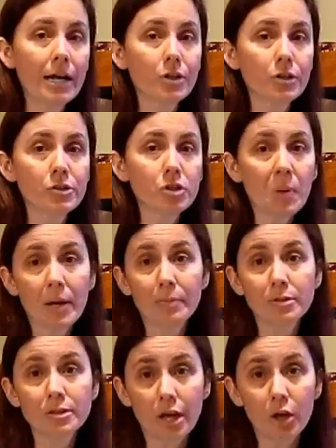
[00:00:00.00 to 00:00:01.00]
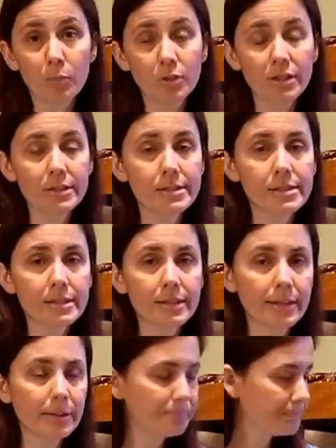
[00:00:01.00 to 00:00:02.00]
your newspapers. I hope you didn't
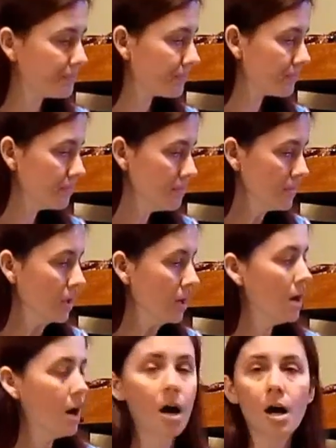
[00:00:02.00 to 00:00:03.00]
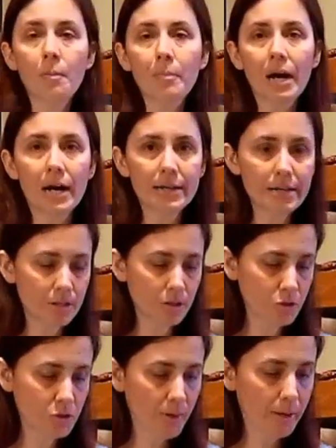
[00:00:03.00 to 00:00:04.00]
skip buying
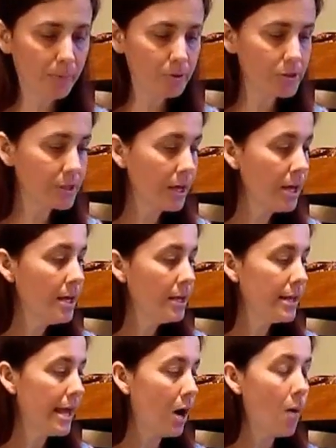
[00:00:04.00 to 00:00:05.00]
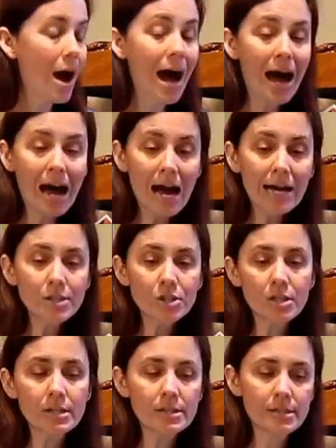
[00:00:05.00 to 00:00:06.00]
newspapers. Now, I
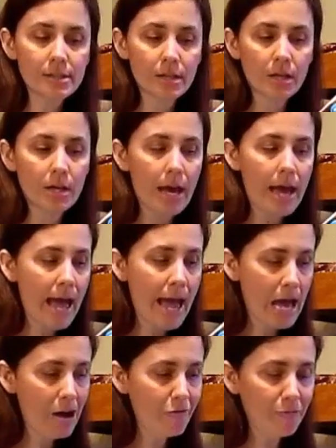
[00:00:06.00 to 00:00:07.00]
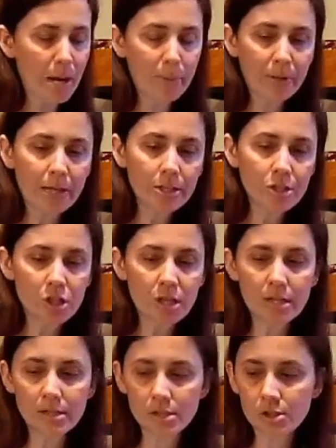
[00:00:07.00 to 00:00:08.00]
just have my
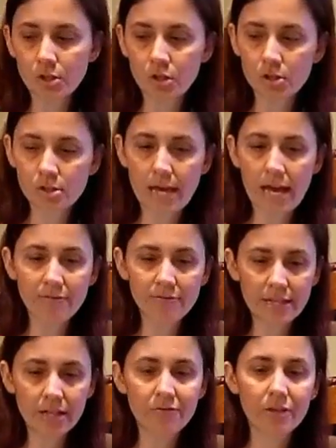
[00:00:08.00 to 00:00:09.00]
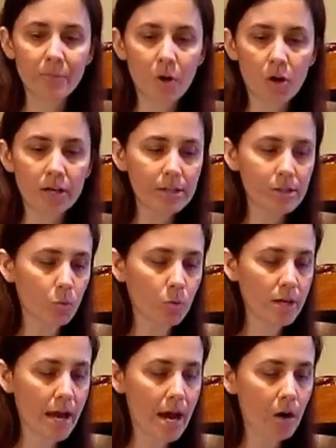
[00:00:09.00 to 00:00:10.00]
P&G inserts. I have 10 of them already
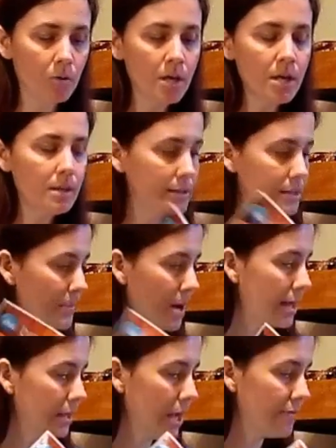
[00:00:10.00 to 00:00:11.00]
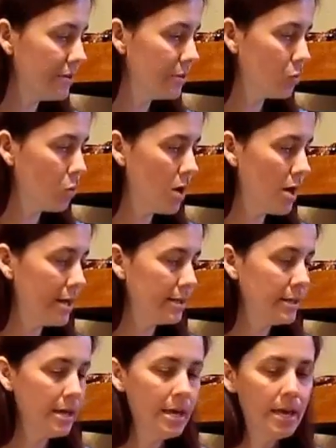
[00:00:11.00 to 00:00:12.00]
sorted out. This is my 11th
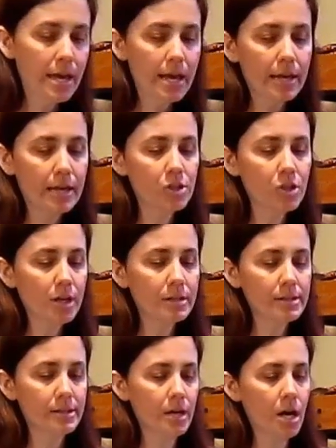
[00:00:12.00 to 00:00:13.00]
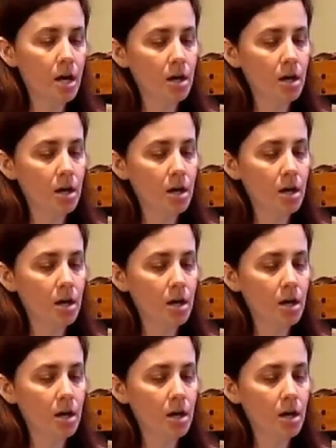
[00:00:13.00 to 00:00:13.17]
one, and I just